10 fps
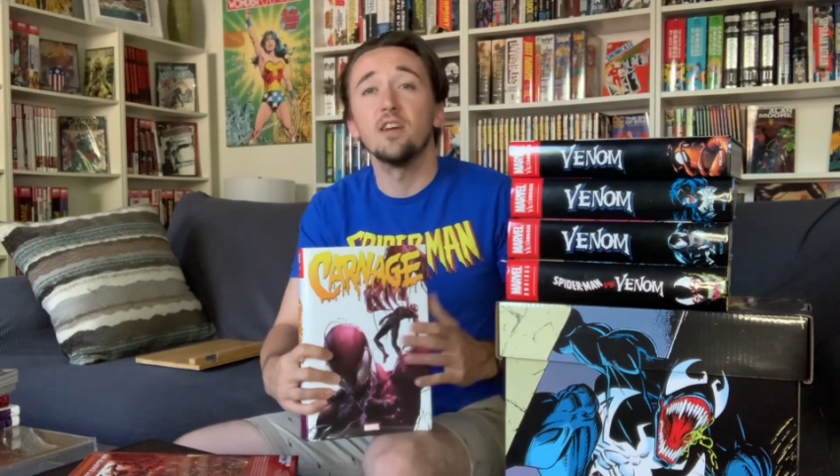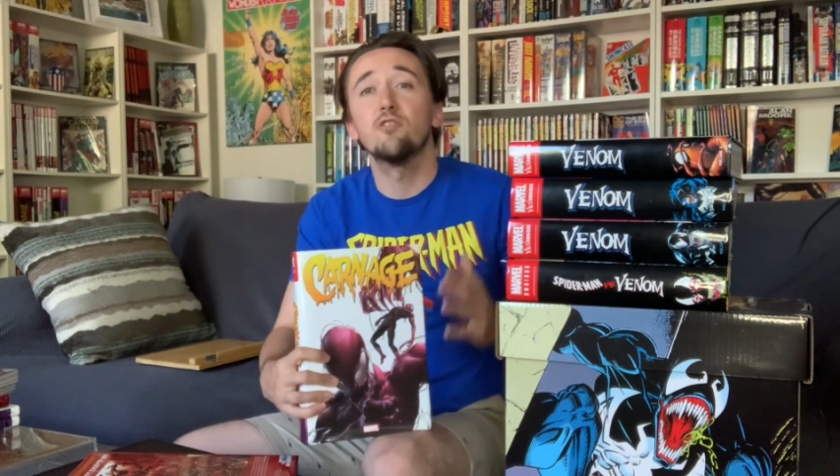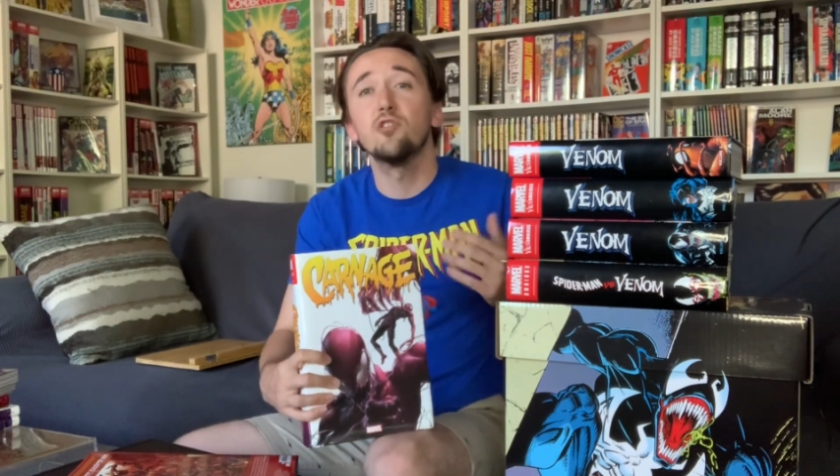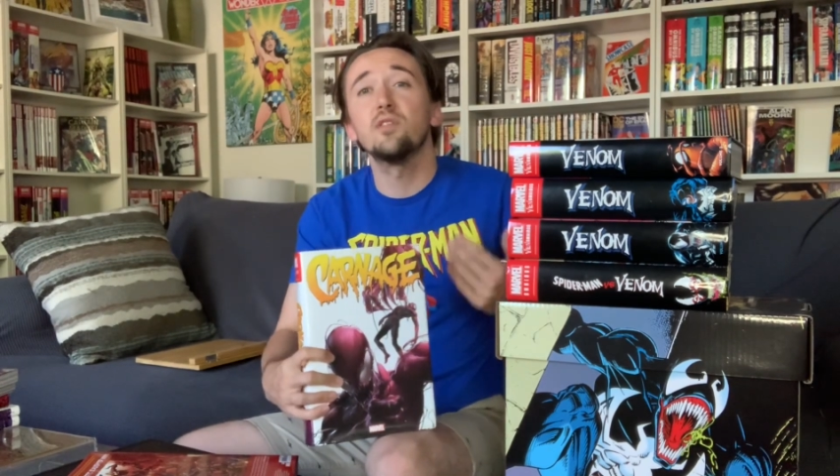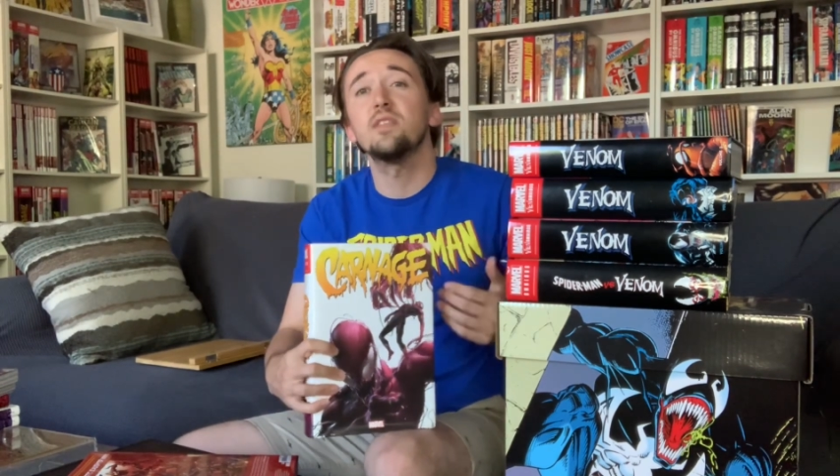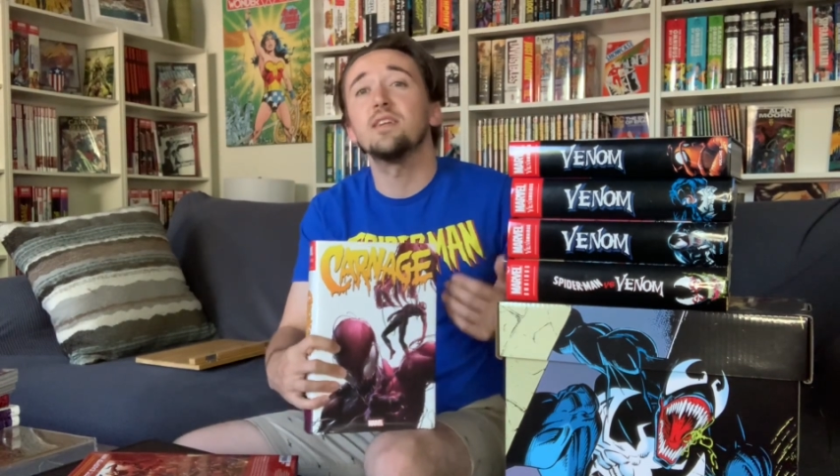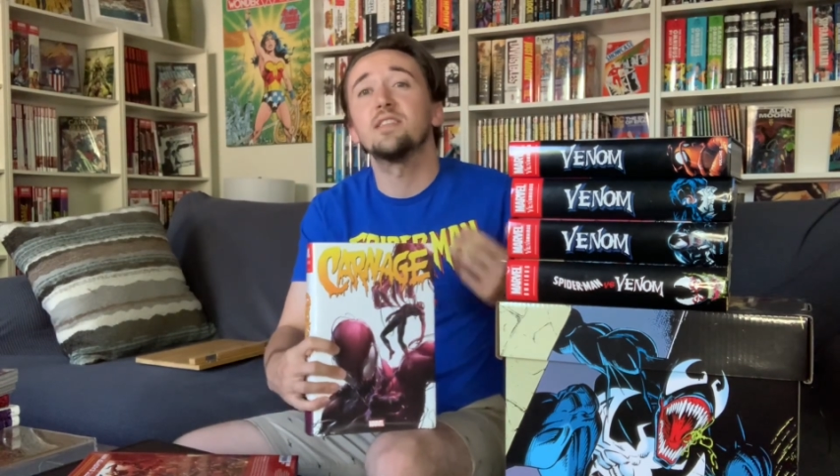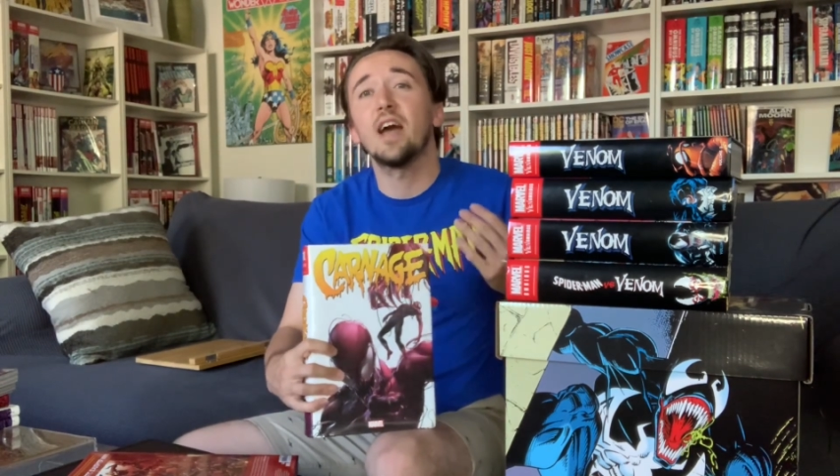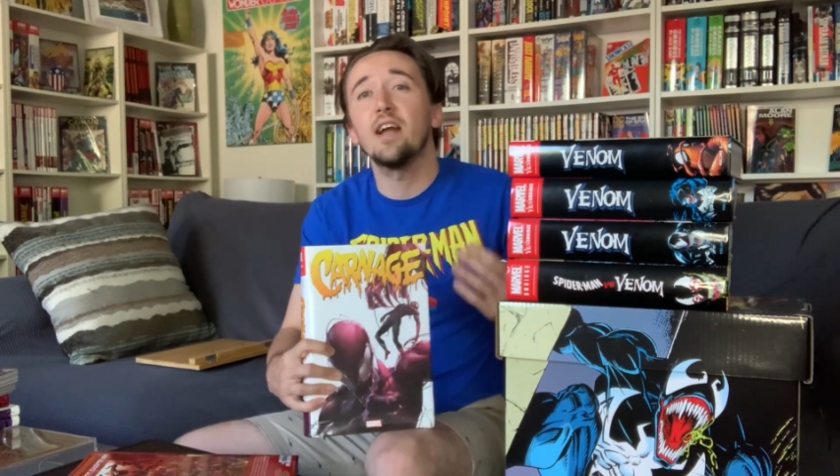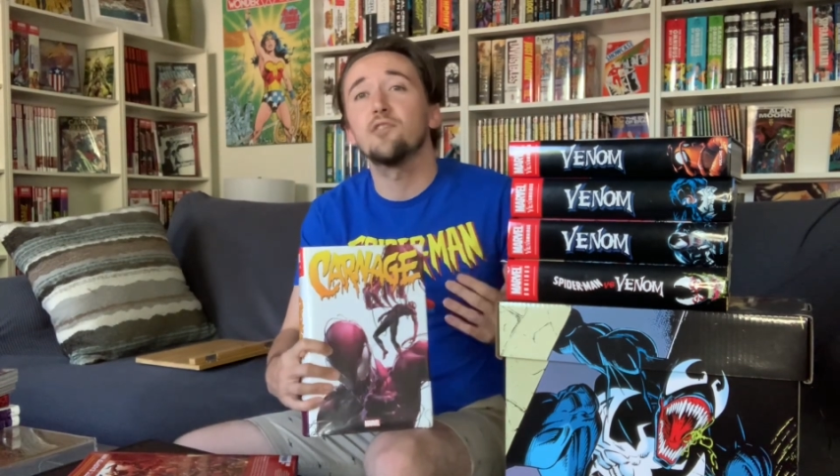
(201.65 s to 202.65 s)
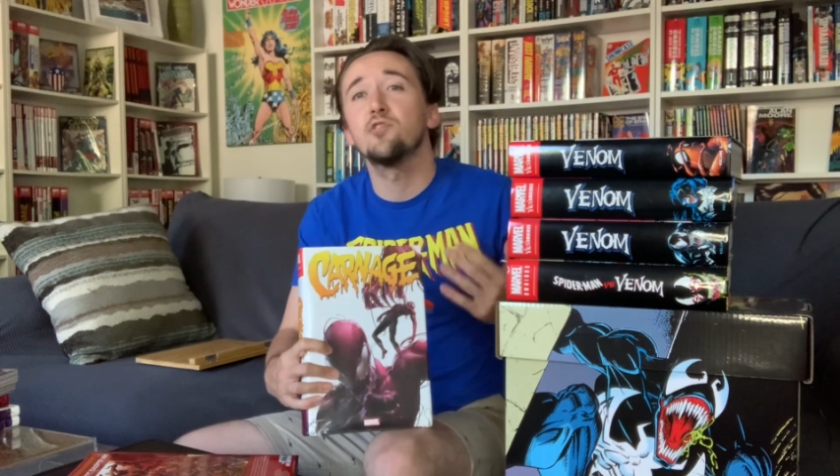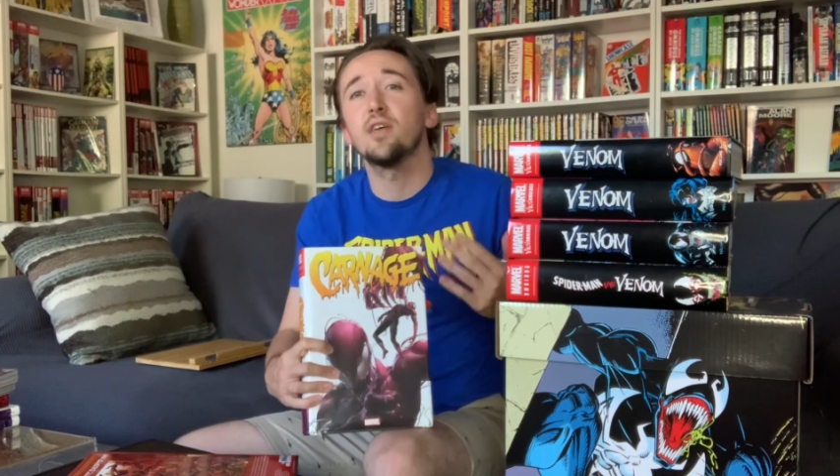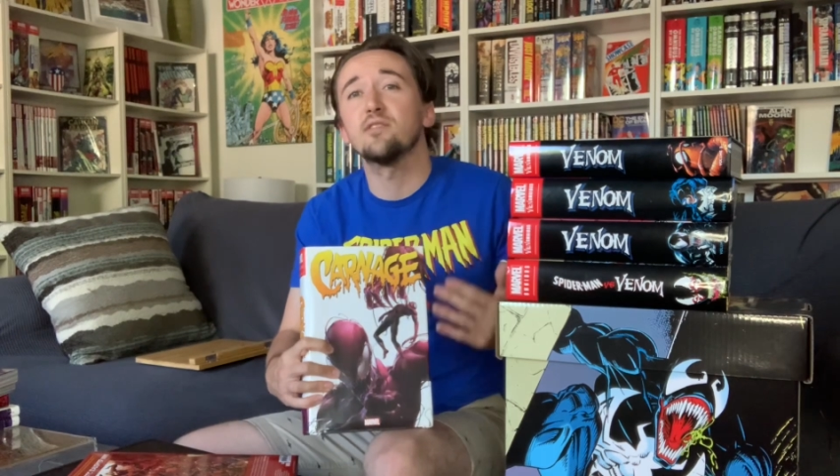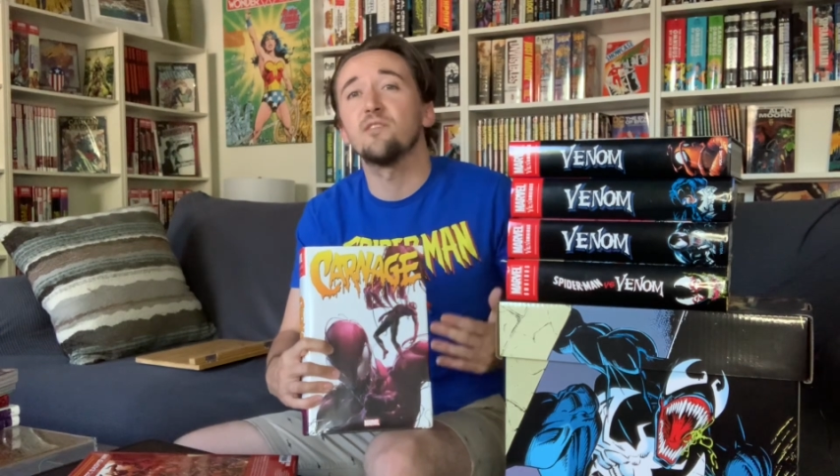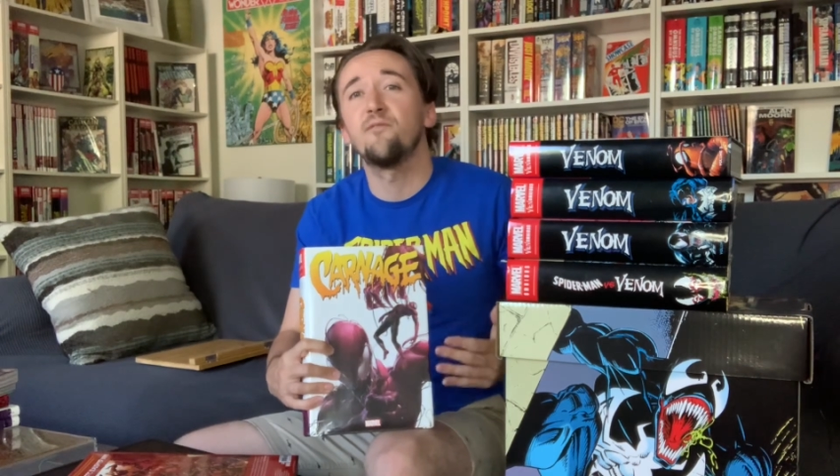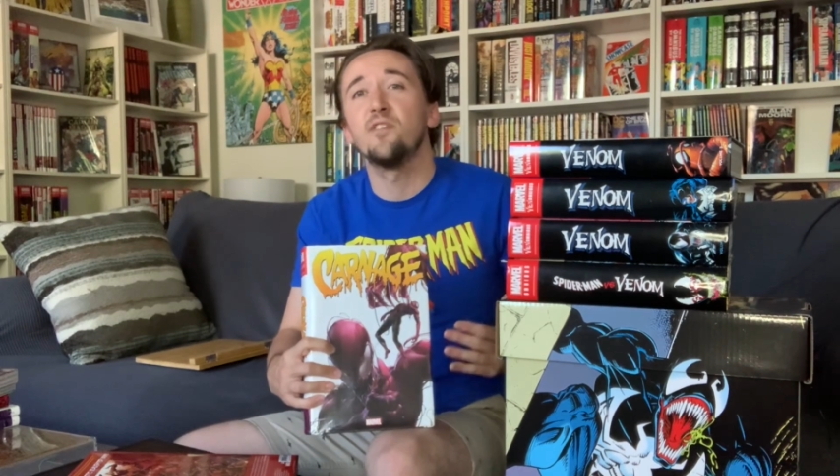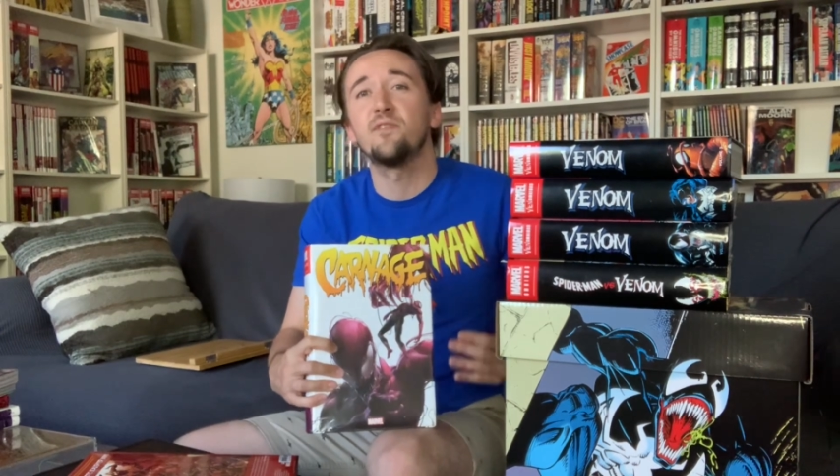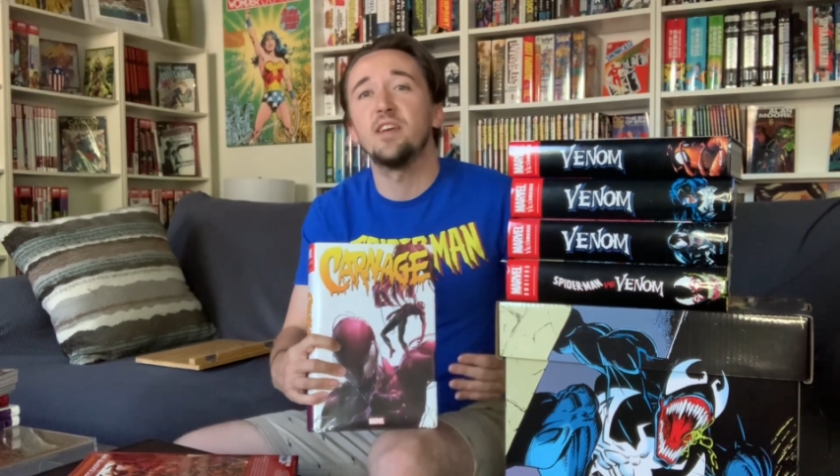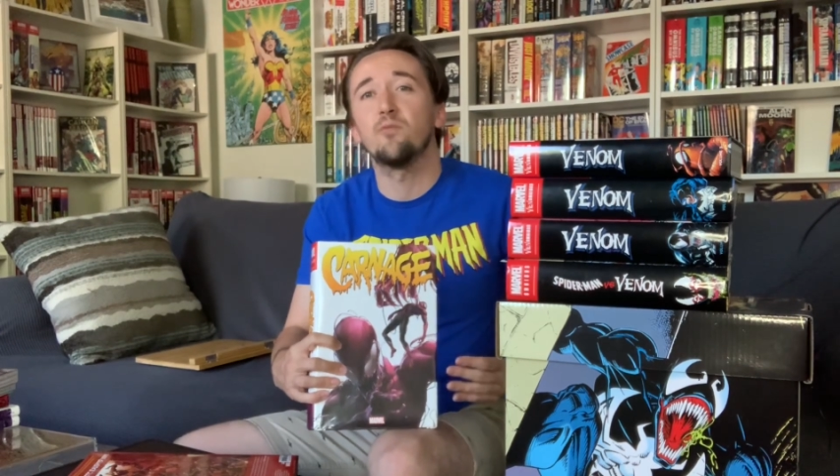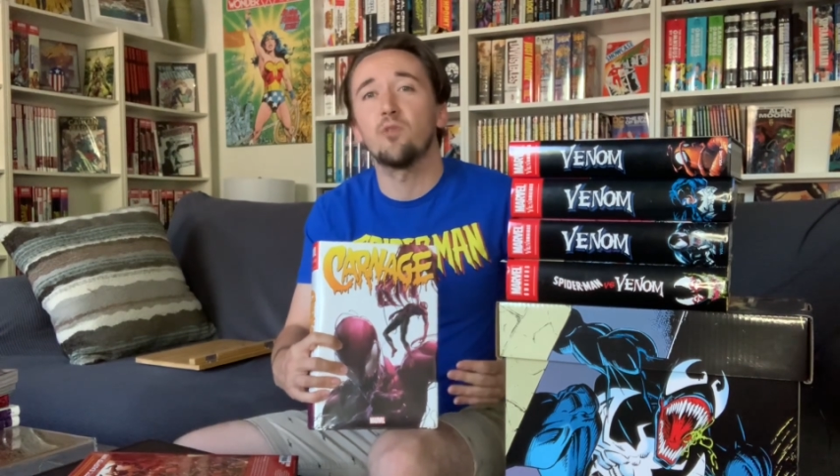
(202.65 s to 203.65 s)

including the entire 2015